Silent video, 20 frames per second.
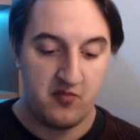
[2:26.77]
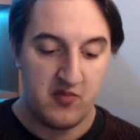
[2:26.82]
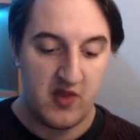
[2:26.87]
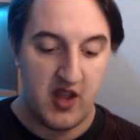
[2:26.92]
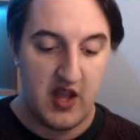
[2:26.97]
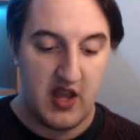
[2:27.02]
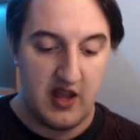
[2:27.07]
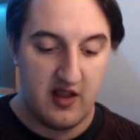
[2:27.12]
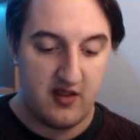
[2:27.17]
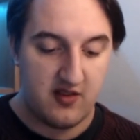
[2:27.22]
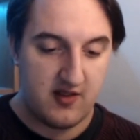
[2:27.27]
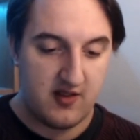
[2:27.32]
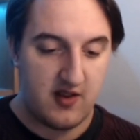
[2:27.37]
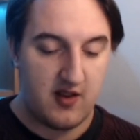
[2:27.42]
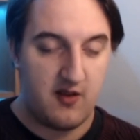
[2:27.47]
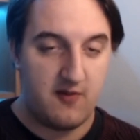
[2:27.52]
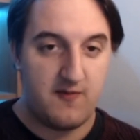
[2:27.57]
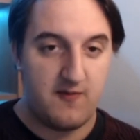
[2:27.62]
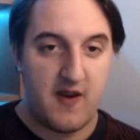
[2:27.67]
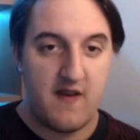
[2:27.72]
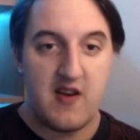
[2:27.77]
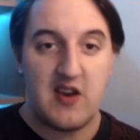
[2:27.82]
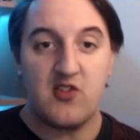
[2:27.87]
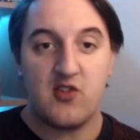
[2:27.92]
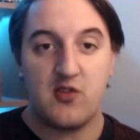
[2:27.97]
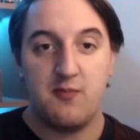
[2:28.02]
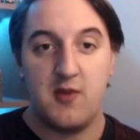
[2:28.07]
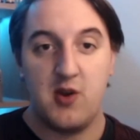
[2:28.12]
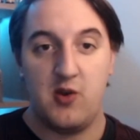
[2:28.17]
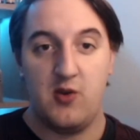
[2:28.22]
It's very
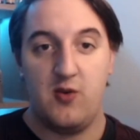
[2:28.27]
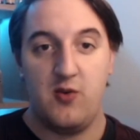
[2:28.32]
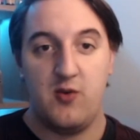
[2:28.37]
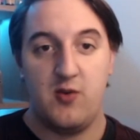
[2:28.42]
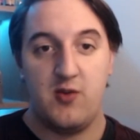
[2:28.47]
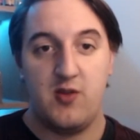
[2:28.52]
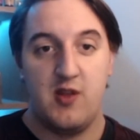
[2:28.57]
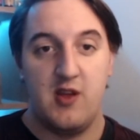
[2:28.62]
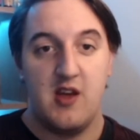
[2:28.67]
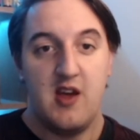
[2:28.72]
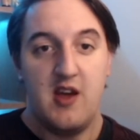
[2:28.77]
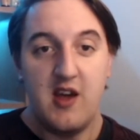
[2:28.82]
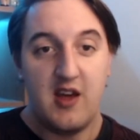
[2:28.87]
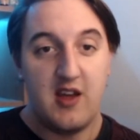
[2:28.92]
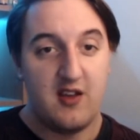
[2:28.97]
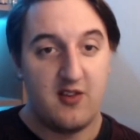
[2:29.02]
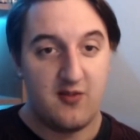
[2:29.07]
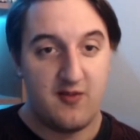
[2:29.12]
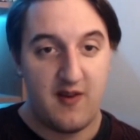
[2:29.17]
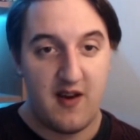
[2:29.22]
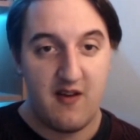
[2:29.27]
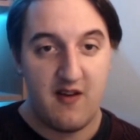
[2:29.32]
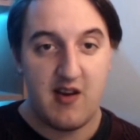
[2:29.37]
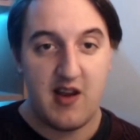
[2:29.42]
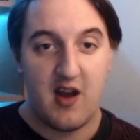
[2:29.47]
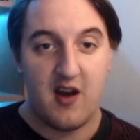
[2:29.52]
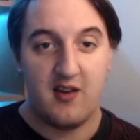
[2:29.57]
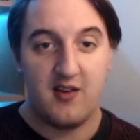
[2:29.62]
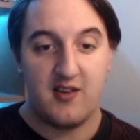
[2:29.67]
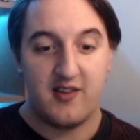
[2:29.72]
smooth, it's very
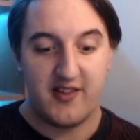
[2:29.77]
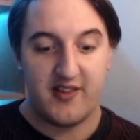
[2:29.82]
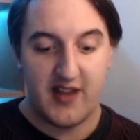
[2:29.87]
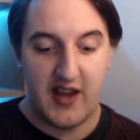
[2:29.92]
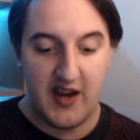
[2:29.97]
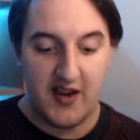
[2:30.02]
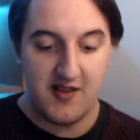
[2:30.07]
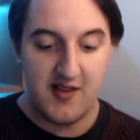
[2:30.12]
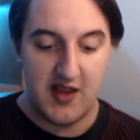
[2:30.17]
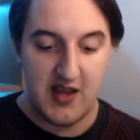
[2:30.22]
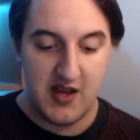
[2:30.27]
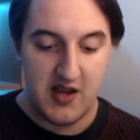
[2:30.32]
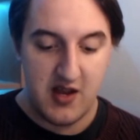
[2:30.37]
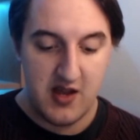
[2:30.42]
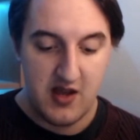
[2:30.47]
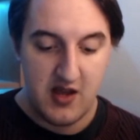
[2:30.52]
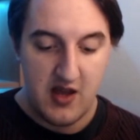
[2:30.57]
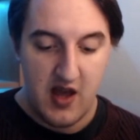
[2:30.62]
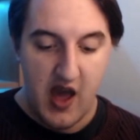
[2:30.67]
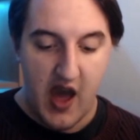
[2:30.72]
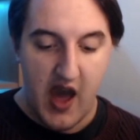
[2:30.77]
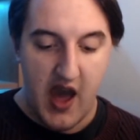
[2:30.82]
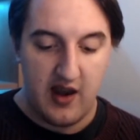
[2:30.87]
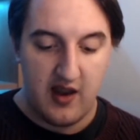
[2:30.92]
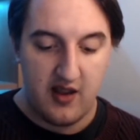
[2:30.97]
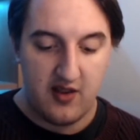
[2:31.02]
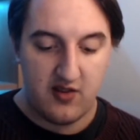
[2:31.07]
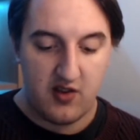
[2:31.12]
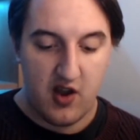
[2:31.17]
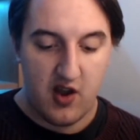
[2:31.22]
understated, and
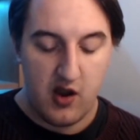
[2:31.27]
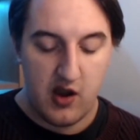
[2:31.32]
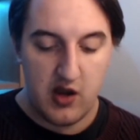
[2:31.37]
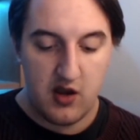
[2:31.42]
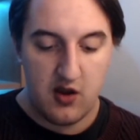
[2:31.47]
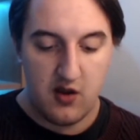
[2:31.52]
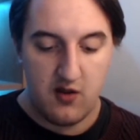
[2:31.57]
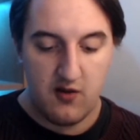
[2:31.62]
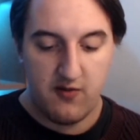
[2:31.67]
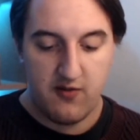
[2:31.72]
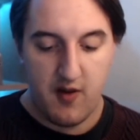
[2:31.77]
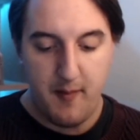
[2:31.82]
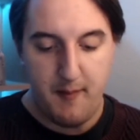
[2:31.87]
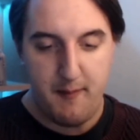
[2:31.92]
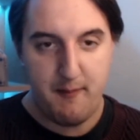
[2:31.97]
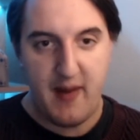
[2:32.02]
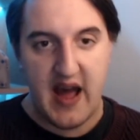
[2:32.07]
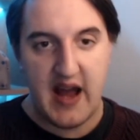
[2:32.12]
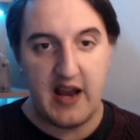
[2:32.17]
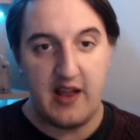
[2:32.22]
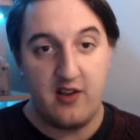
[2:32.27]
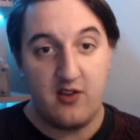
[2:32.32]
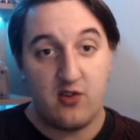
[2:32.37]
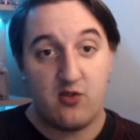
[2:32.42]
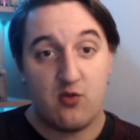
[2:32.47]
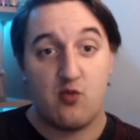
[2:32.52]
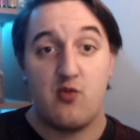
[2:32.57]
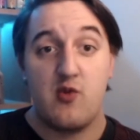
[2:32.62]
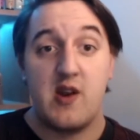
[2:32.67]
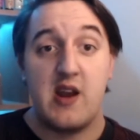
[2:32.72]
it's kind of balanced
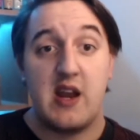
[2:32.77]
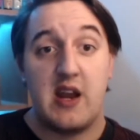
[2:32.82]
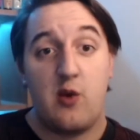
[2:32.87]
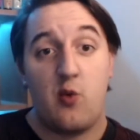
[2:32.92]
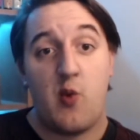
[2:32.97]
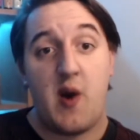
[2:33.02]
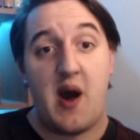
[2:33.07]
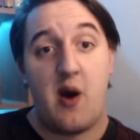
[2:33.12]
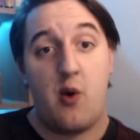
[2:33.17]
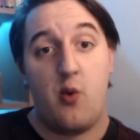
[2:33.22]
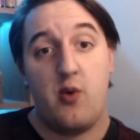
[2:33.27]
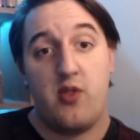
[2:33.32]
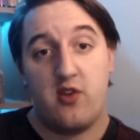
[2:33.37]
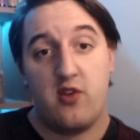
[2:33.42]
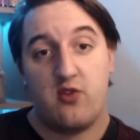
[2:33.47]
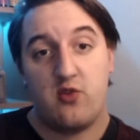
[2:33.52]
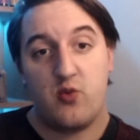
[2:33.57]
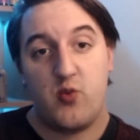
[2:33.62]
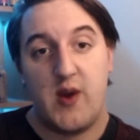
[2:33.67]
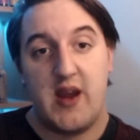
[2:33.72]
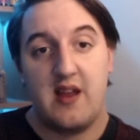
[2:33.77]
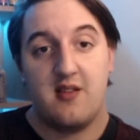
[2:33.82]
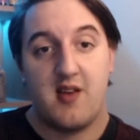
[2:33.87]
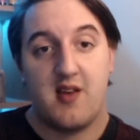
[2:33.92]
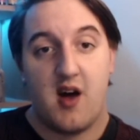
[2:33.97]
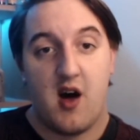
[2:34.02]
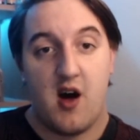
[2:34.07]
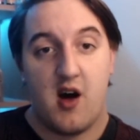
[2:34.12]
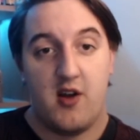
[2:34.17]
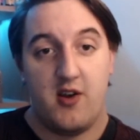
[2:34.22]
really well with the sweet
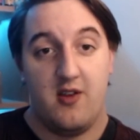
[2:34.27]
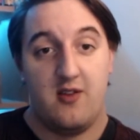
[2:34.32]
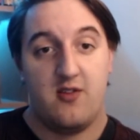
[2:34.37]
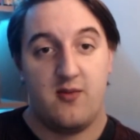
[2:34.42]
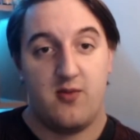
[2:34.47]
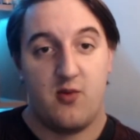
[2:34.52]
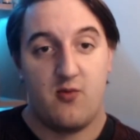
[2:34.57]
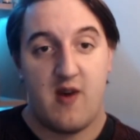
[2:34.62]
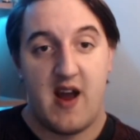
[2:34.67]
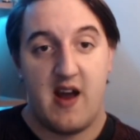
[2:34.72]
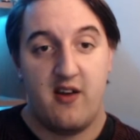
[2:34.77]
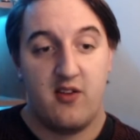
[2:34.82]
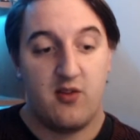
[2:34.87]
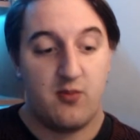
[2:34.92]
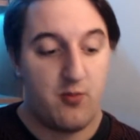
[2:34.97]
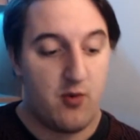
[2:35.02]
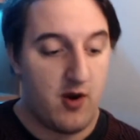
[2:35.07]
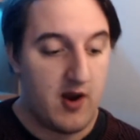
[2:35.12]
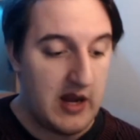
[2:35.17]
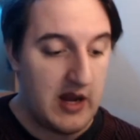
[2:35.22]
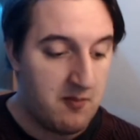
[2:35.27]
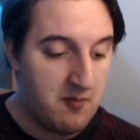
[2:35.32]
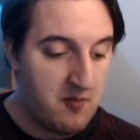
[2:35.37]
tartness of the raspberry,